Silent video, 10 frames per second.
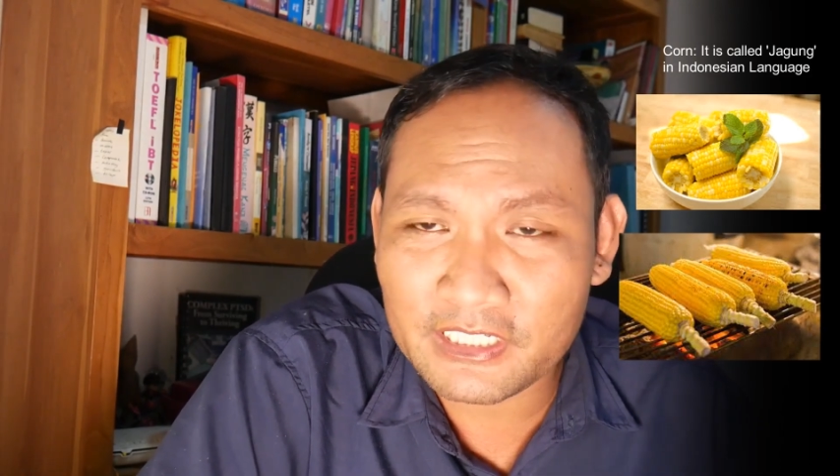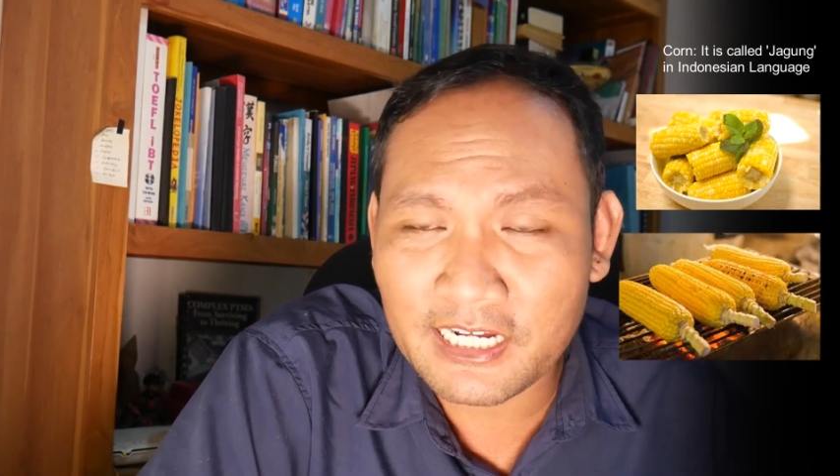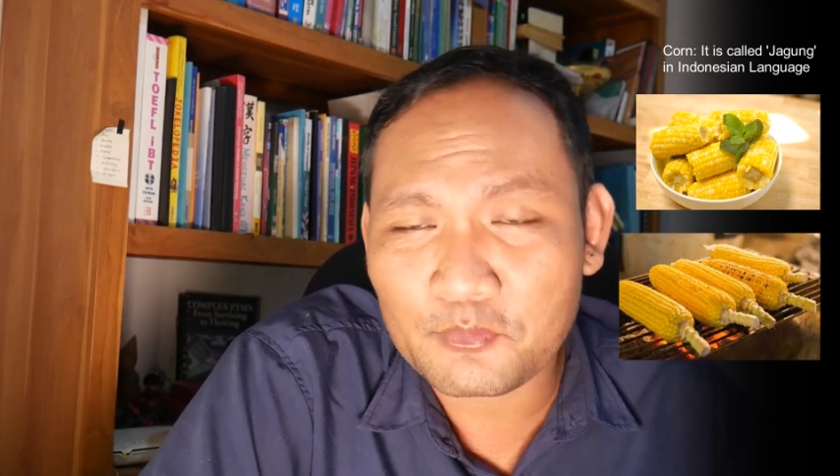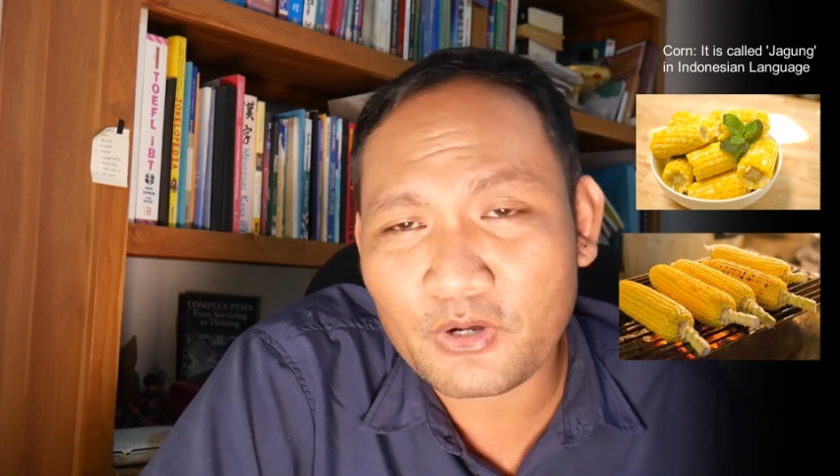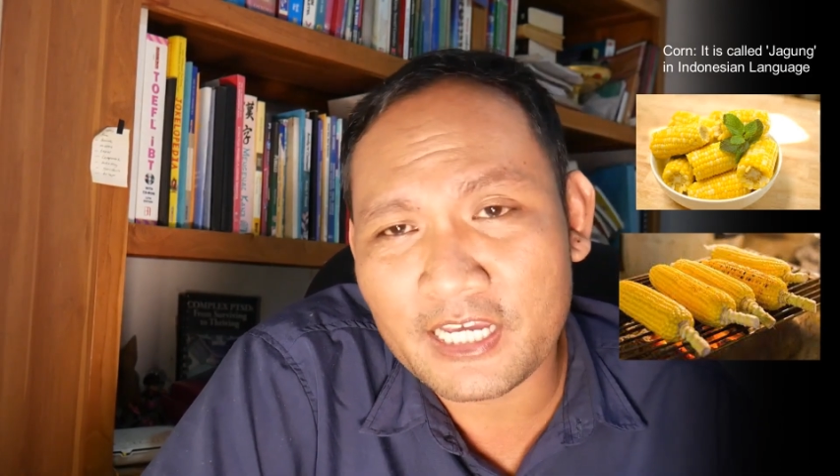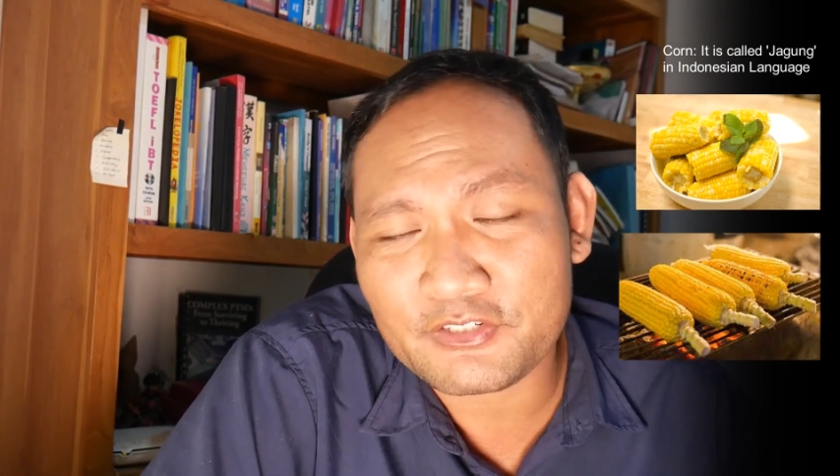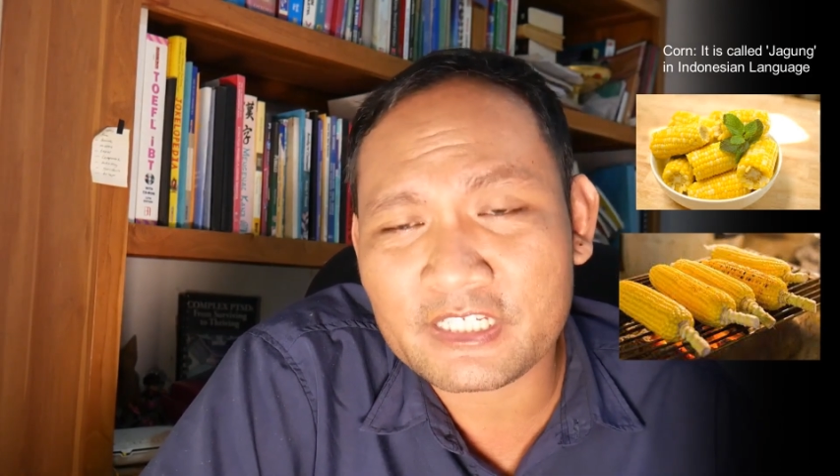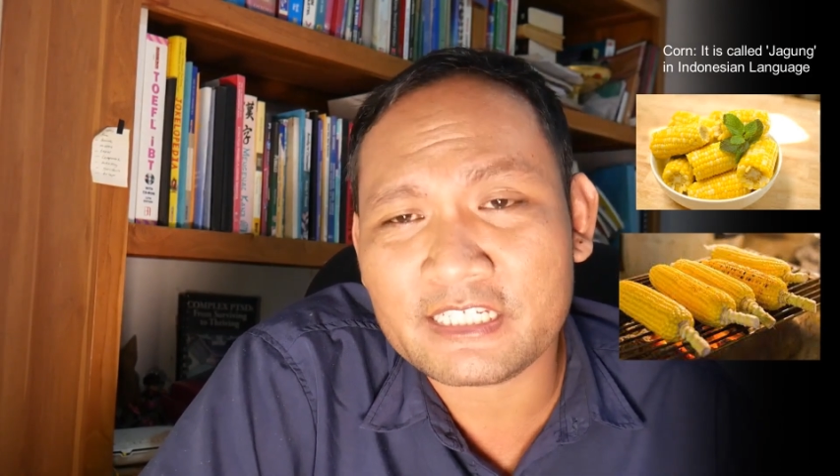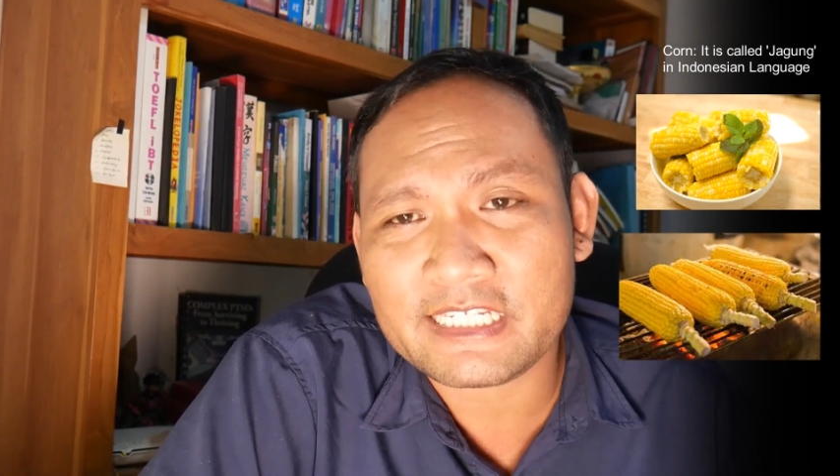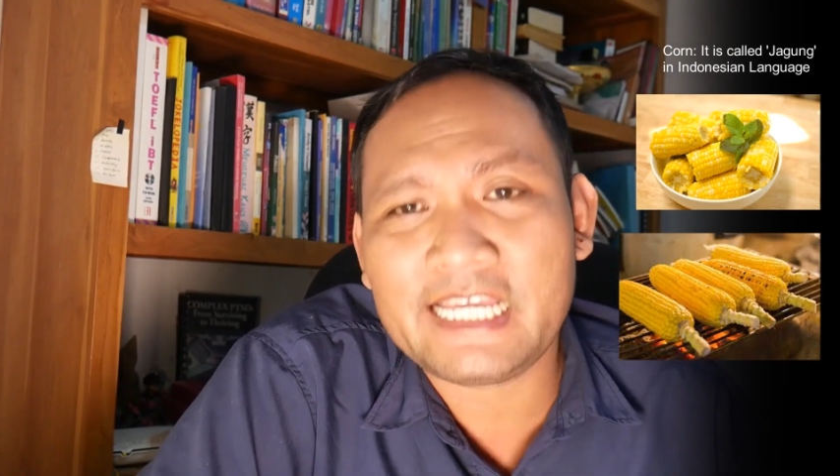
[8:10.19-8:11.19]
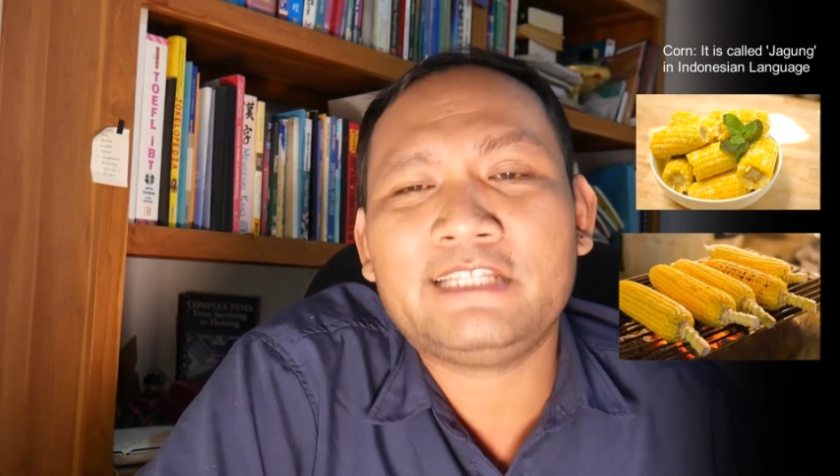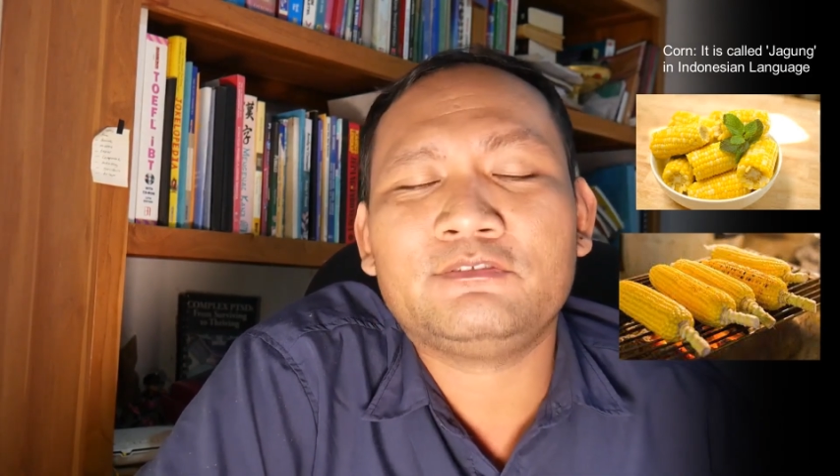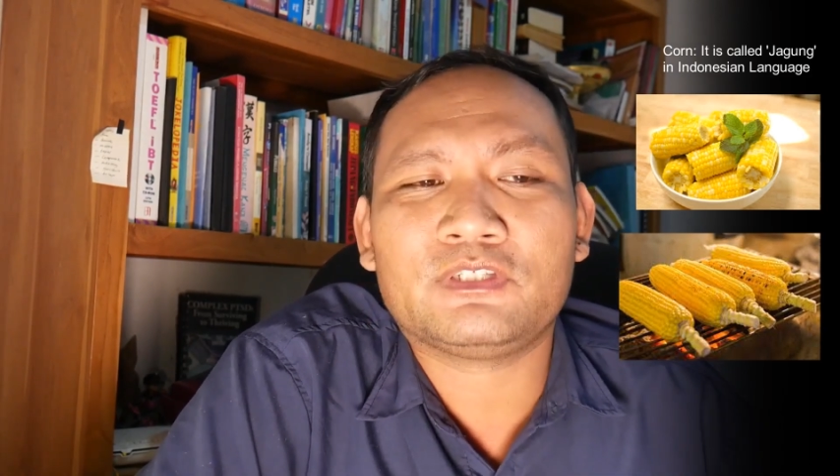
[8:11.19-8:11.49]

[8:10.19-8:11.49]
in carbohydrate contained.